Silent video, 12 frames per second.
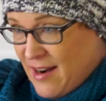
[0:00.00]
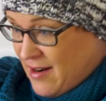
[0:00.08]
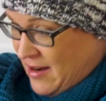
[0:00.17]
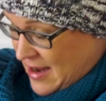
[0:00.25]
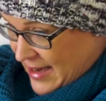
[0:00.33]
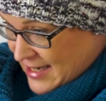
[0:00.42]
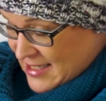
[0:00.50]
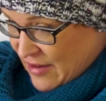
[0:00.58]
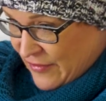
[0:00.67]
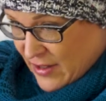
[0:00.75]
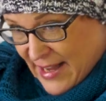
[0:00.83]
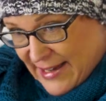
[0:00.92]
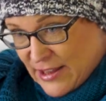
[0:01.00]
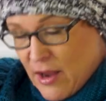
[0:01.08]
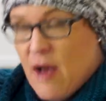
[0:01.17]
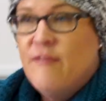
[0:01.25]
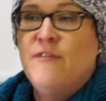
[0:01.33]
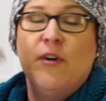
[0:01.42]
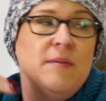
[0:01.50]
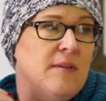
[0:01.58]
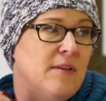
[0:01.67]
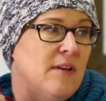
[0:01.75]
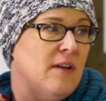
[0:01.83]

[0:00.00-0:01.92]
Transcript: I wear a hat every single day, all day.